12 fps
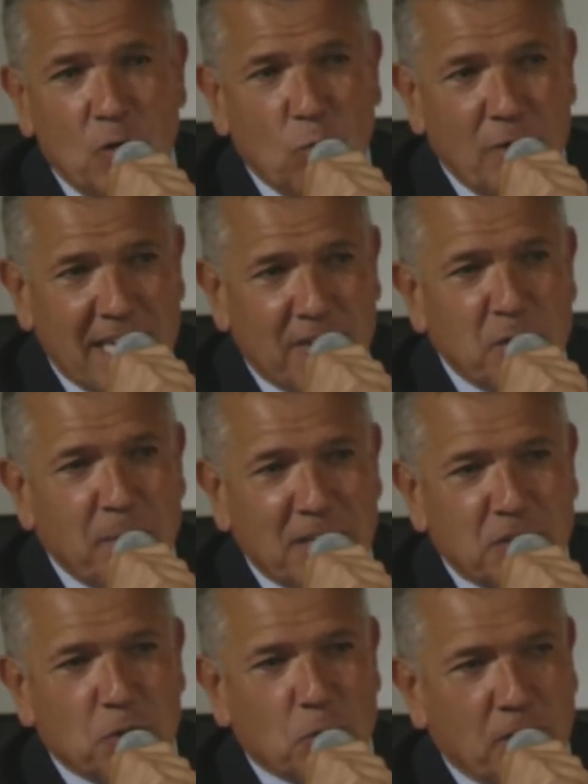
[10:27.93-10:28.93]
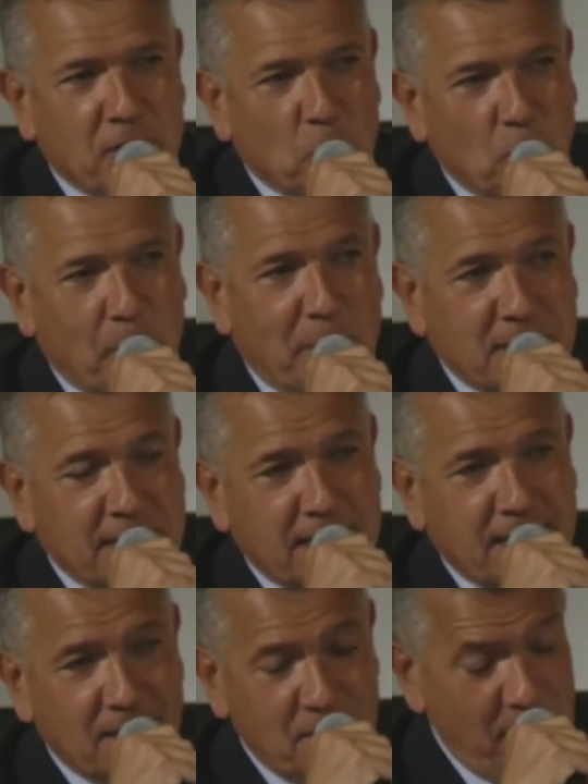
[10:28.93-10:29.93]
we have to make sure that we're
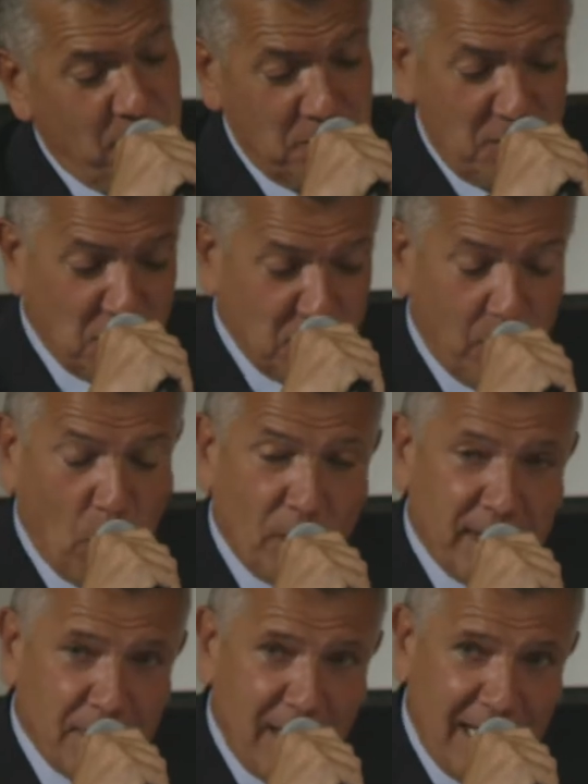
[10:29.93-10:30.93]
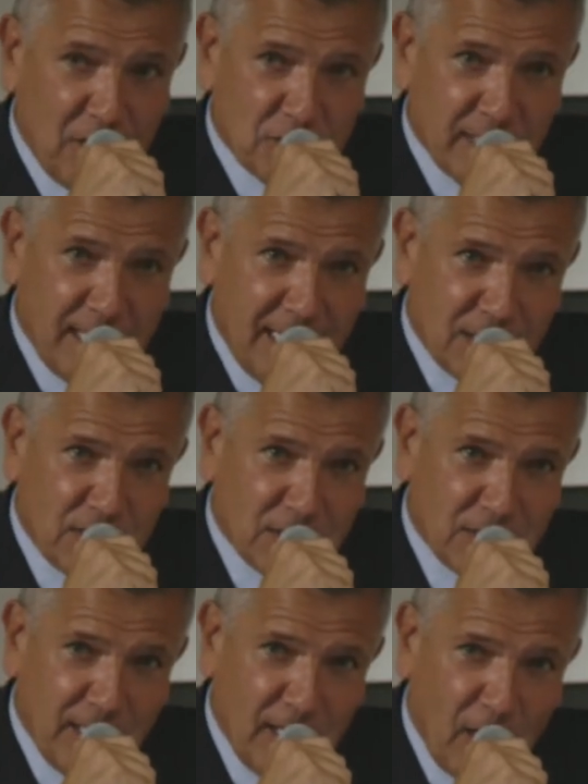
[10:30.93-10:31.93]
building and supporting housing not
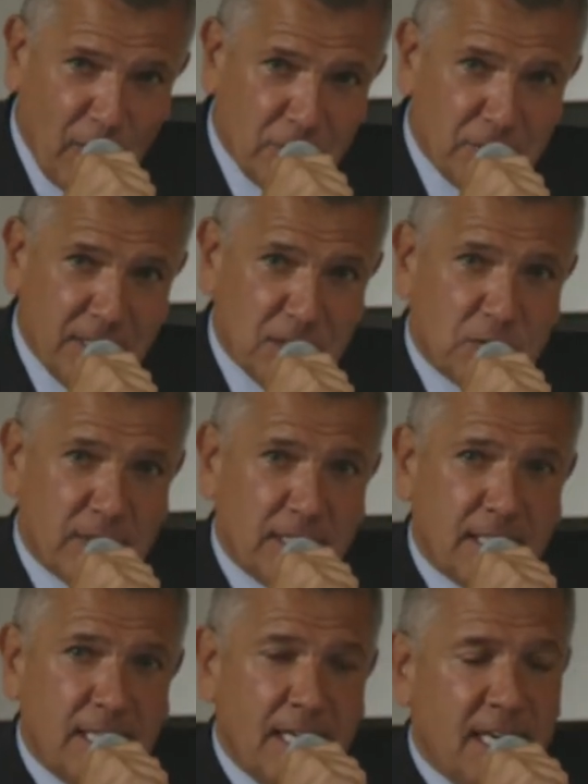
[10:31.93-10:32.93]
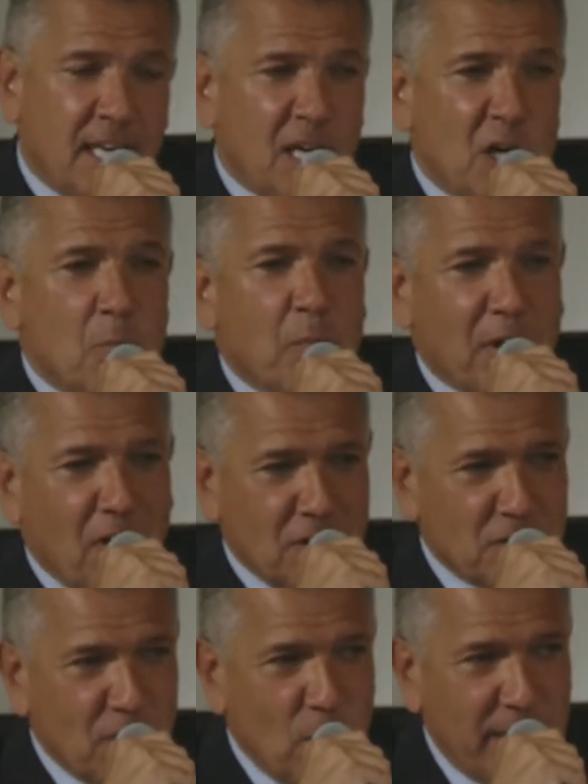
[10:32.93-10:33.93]
just in our own district, but
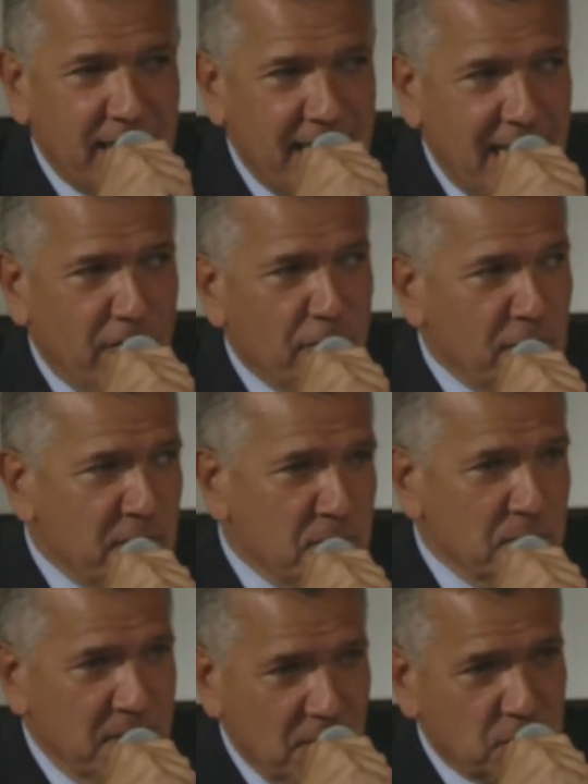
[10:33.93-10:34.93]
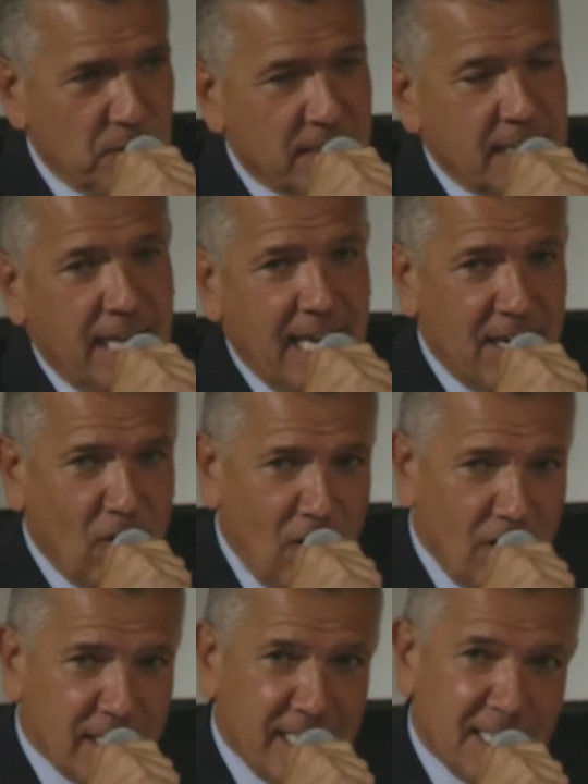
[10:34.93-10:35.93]
also in every district at
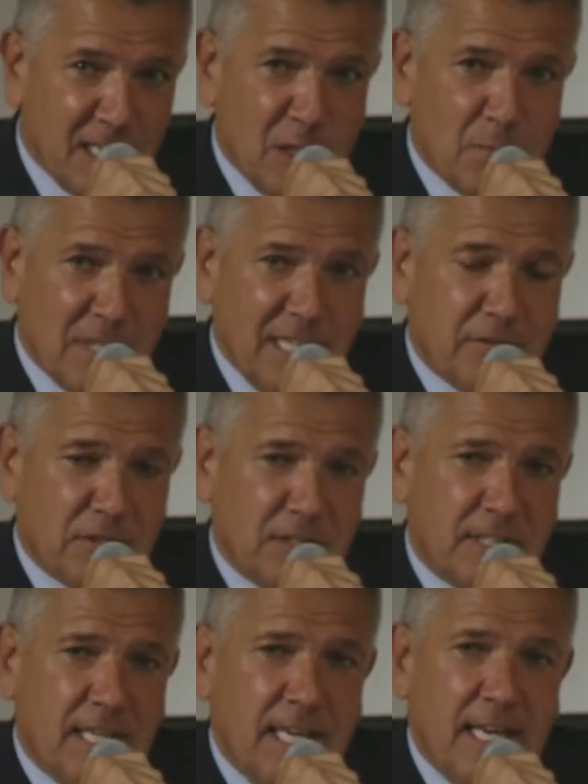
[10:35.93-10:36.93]
all income levels.